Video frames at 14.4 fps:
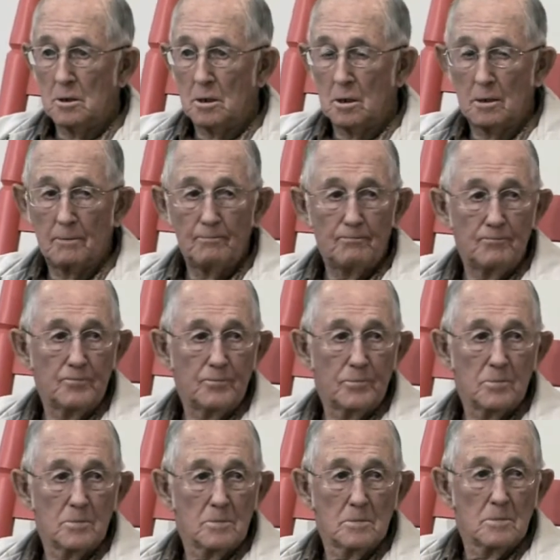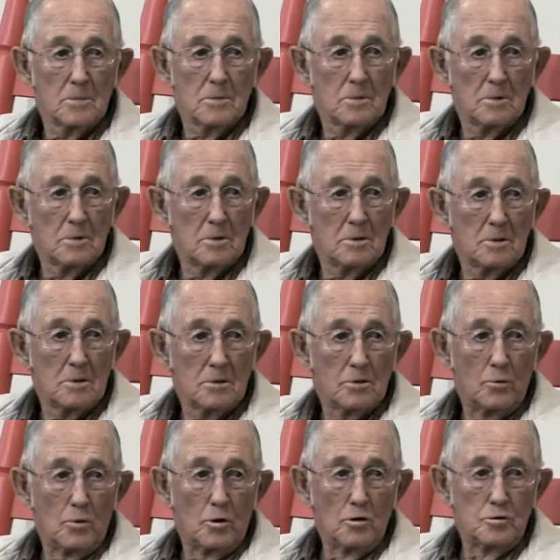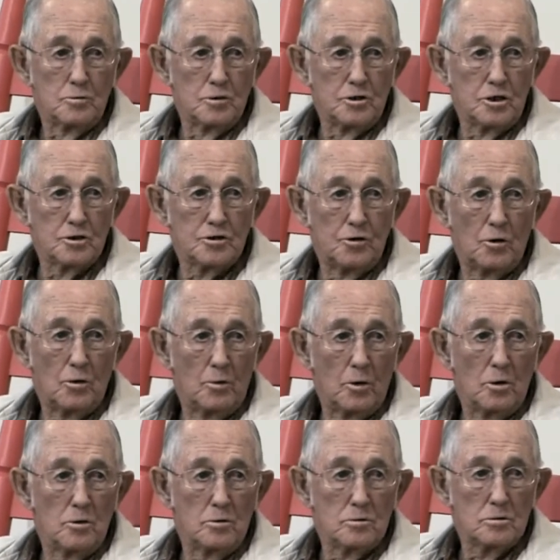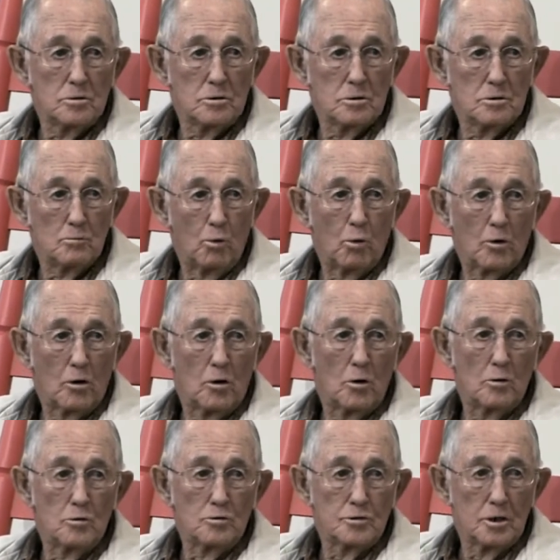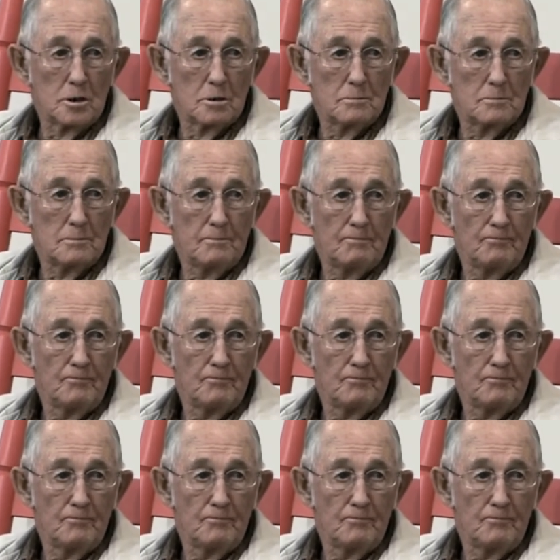Um, the roads were just dirt roads, water holes in them.